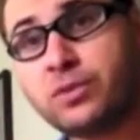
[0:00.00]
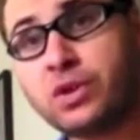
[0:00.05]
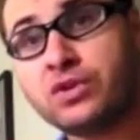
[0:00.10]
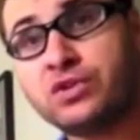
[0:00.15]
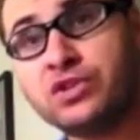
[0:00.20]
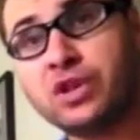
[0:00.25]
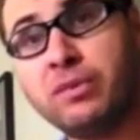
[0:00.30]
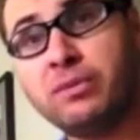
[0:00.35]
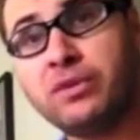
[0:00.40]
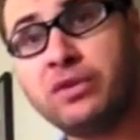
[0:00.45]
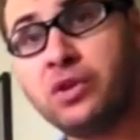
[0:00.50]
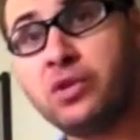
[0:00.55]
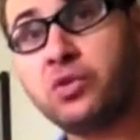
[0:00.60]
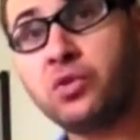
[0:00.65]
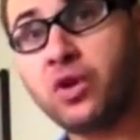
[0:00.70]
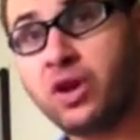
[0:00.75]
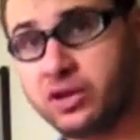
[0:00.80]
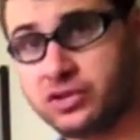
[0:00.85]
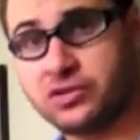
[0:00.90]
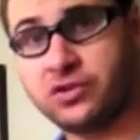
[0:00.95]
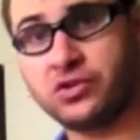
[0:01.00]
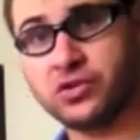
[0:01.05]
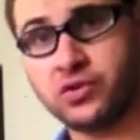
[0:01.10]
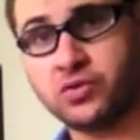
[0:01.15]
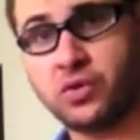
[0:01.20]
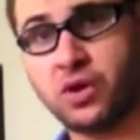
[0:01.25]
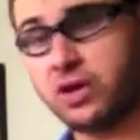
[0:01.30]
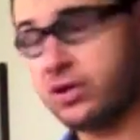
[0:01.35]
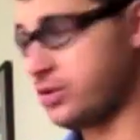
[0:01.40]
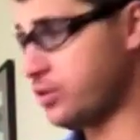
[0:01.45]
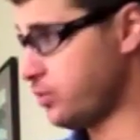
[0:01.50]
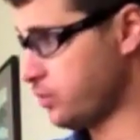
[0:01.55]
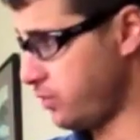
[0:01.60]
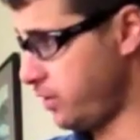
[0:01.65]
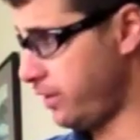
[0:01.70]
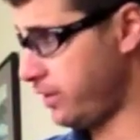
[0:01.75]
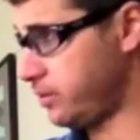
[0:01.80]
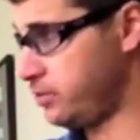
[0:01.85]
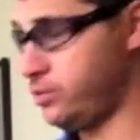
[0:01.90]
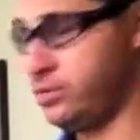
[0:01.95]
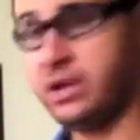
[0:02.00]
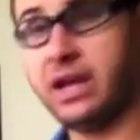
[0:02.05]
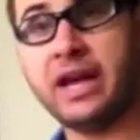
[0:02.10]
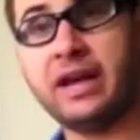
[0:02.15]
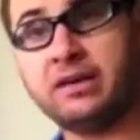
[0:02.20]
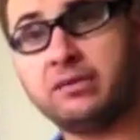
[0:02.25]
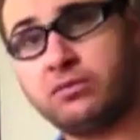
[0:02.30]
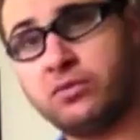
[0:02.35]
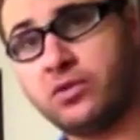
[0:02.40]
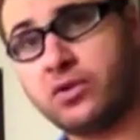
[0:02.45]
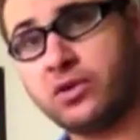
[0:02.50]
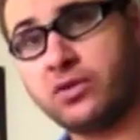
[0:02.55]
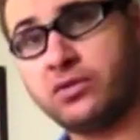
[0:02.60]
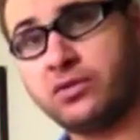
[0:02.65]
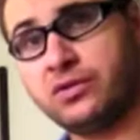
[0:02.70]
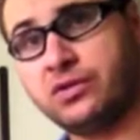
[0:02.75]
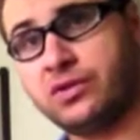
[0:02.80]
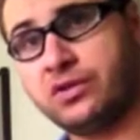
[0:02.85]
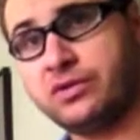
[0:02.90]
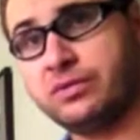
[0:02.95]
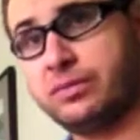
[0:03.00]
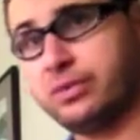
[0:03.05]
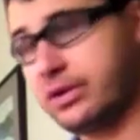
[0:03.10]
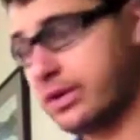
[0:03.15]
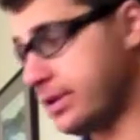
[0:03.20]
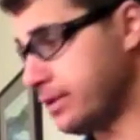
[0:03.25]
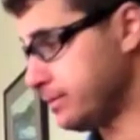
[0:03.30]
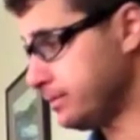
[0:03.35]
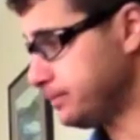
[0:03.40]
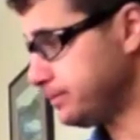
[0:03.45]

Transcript: some of the drugs, the stronger drugs, will act more on this part.